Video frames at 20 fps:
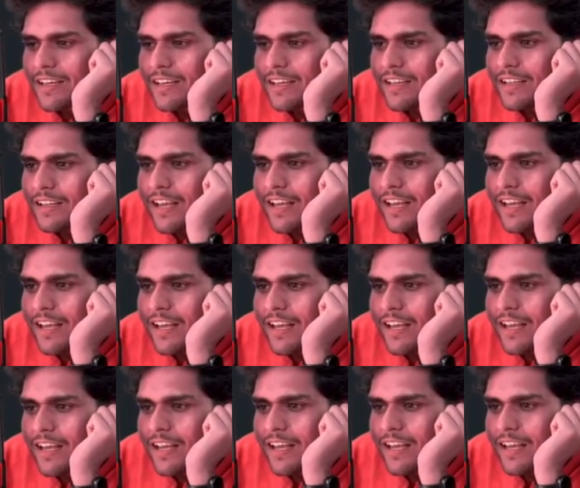There must
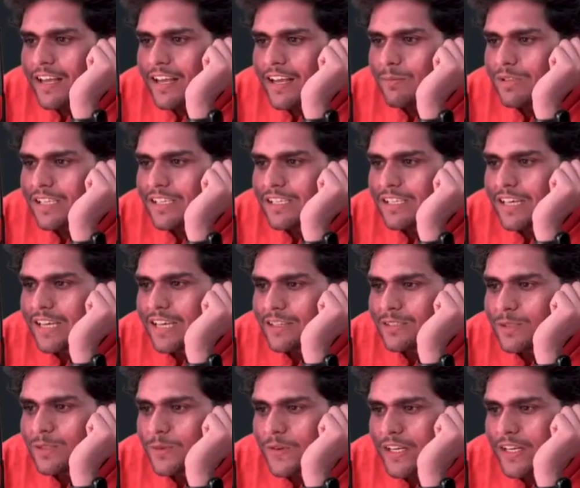be some CJS
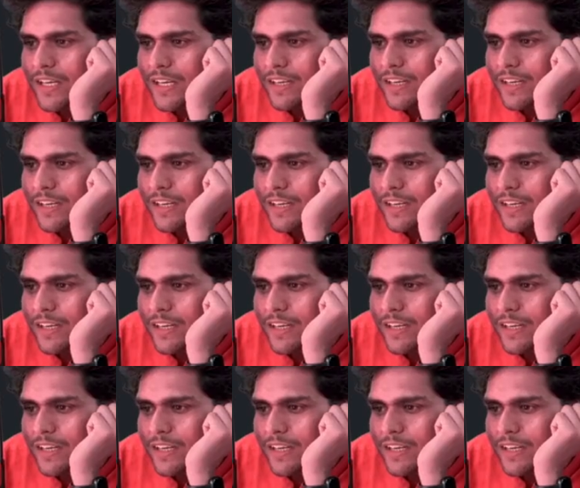over here.